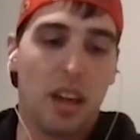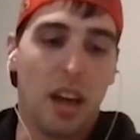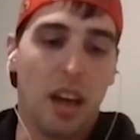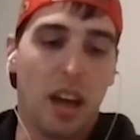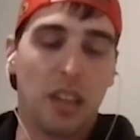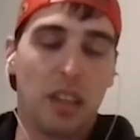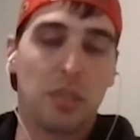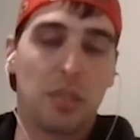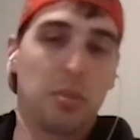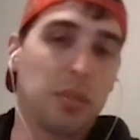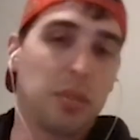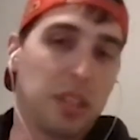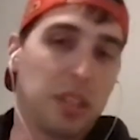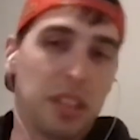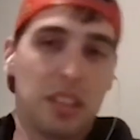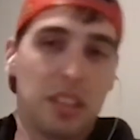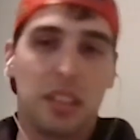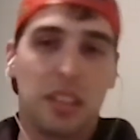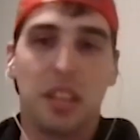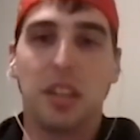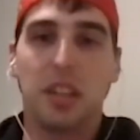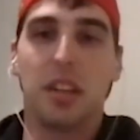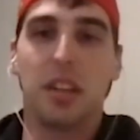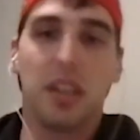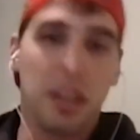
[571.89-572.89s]
to
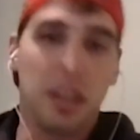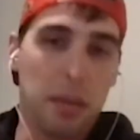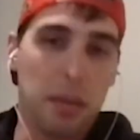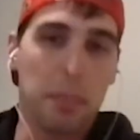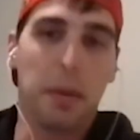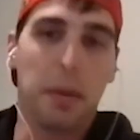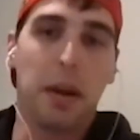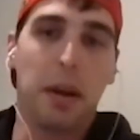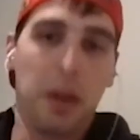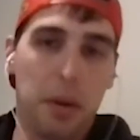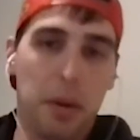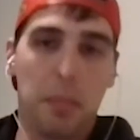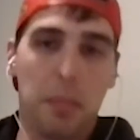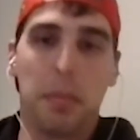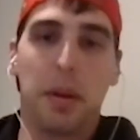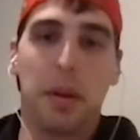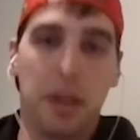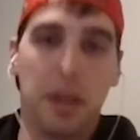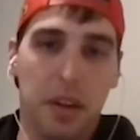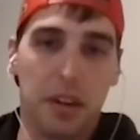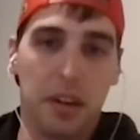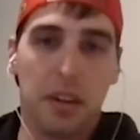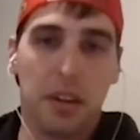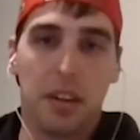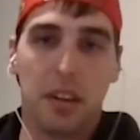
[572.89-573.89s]
continue to get better and
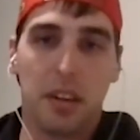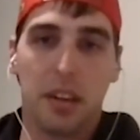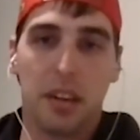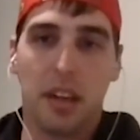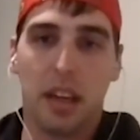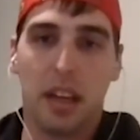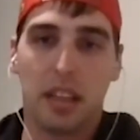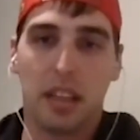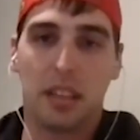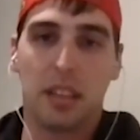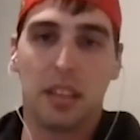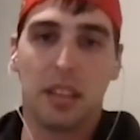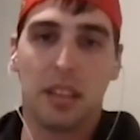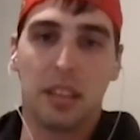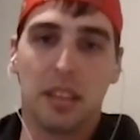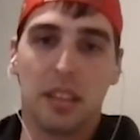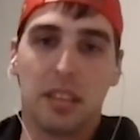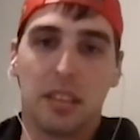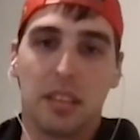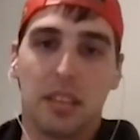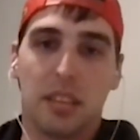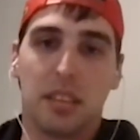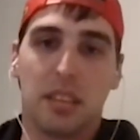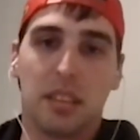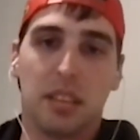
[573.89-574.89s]
better at
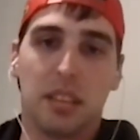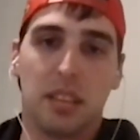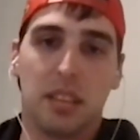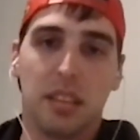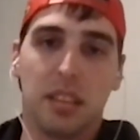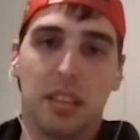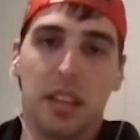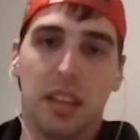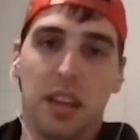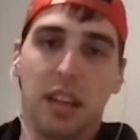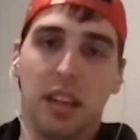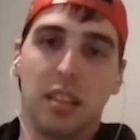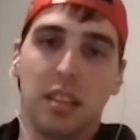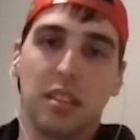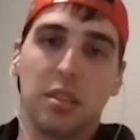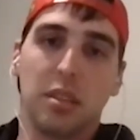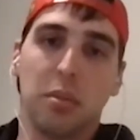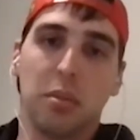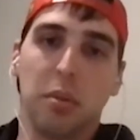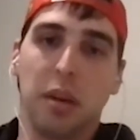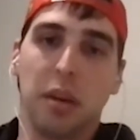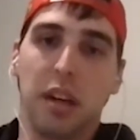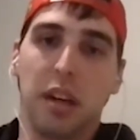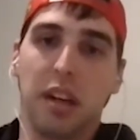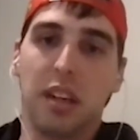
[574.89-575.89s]
this, and
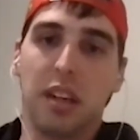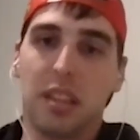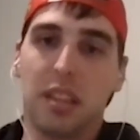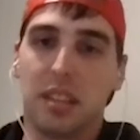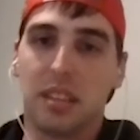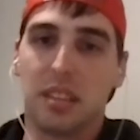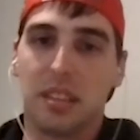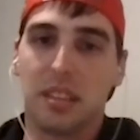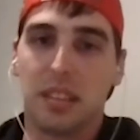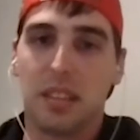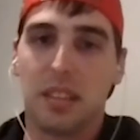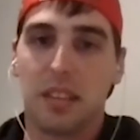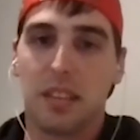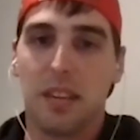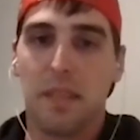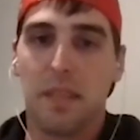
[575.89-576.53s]
to where it's